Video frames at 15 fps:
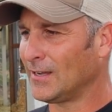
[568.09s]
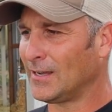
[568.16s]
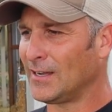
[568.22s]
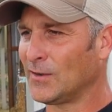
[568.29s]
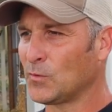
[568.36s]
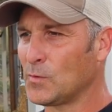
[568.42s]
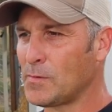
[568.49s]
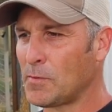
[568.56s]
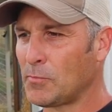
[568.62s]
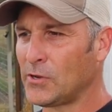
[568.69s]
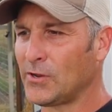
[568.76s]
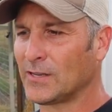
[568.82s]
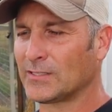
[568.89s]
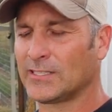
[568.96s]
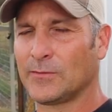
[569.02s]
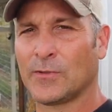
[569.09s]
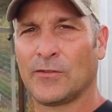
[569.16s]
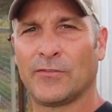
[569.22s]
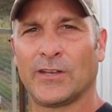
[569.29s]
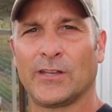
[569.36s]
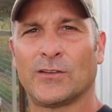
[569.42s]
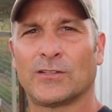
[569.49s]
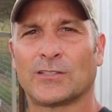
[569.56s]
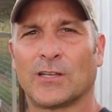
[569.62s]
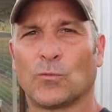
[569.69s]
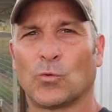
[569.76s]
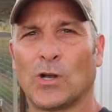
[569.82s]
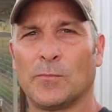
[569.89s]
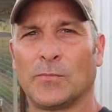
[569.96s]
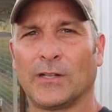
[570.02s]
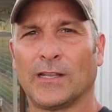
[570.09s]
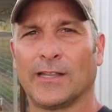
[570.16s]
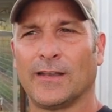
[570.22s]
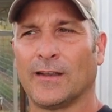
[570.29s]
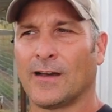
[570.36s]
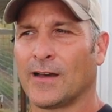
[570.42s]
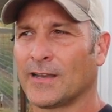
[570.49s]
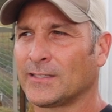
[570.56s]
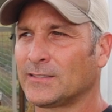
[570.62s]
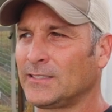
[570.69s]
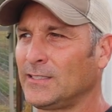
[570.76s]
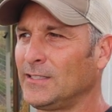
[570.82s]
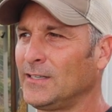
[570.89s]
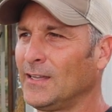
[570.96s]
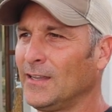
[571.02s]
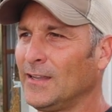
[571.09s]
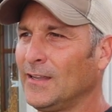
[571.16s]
remember, you can see my videos on Rumble and Odysee.